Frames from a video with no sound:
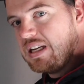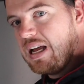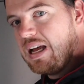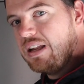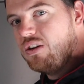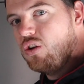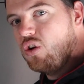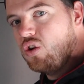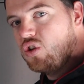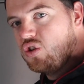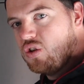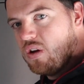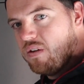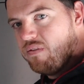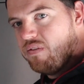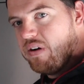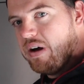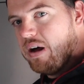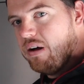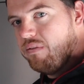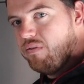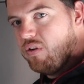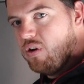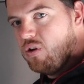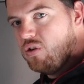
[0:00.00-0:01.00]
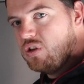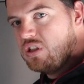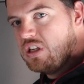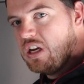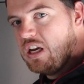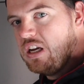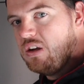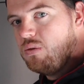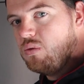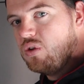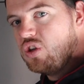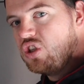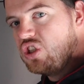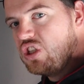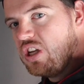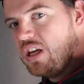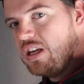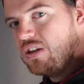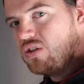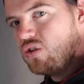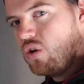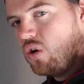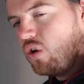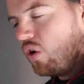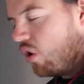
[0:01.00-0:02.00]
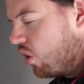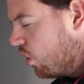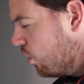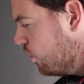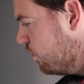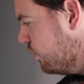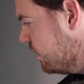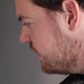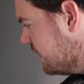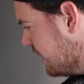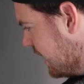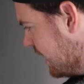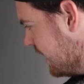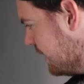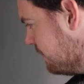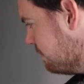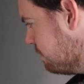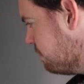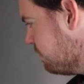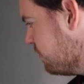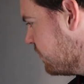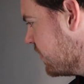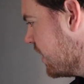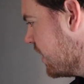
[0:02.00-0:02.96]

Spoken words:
and also a valve outside which stays on all the time.